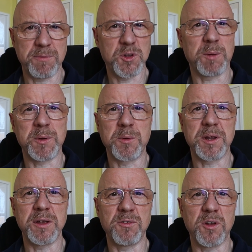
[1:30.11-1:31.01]
every time you
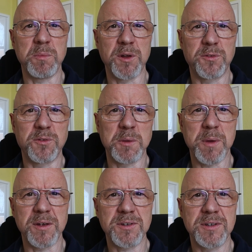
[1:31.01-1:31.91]
want to use luminosity
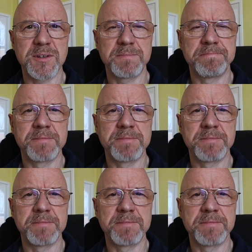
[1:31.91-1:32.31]
masks.